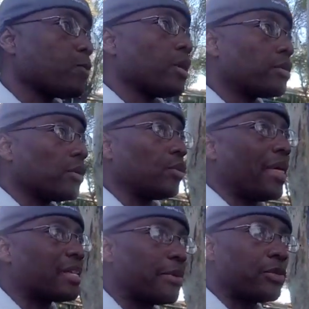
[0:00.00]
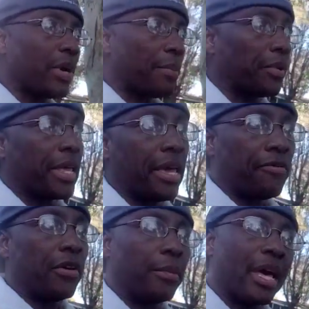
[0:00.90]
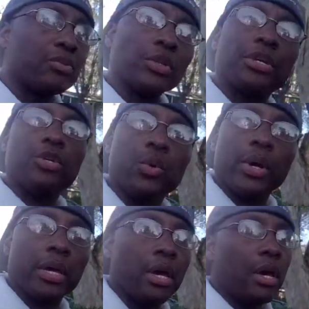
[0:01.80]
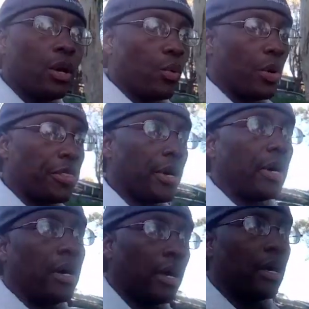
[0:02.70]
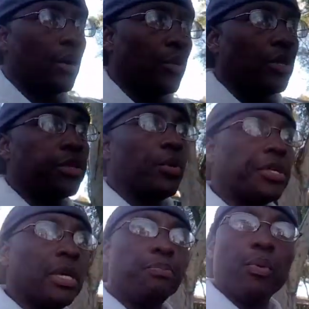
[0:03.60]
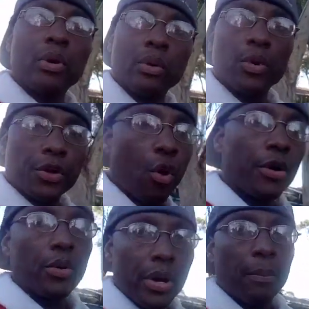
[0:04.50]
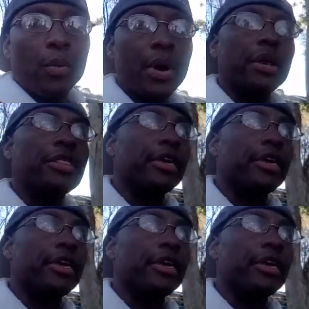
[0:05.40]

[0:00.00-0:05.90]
So that's basically what happened with KFM, and that's what they're doing with Kipura, with cardio capoeira.